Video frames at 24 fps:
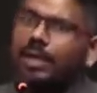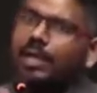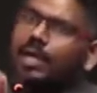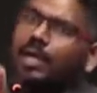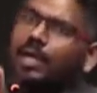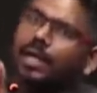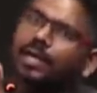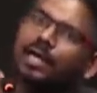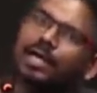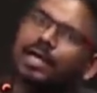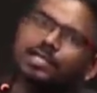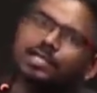
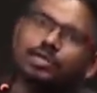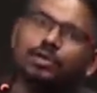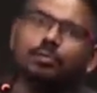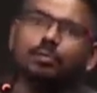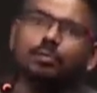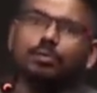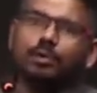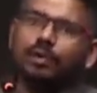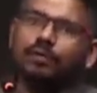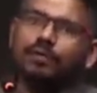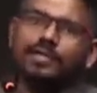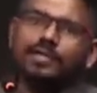it has to
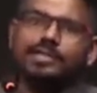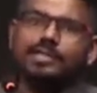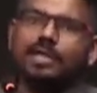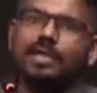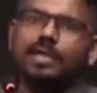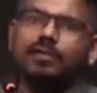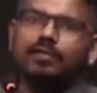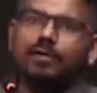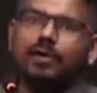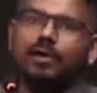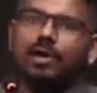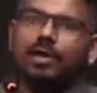prove
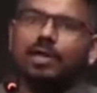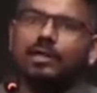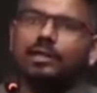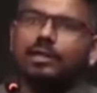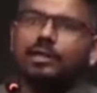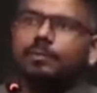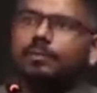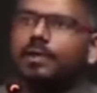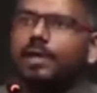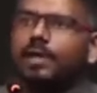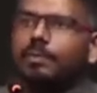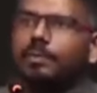itself on
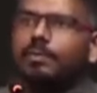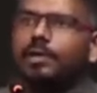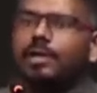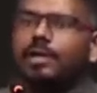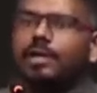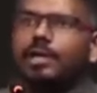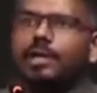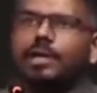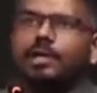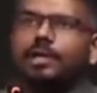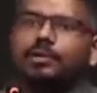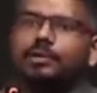the
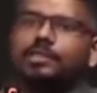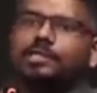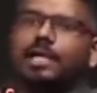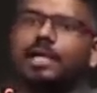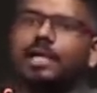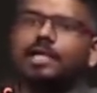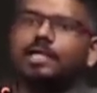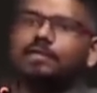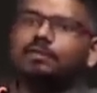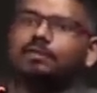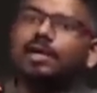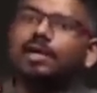ability to
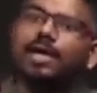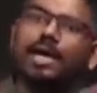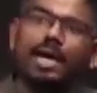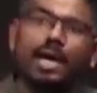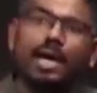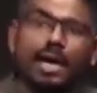satisfy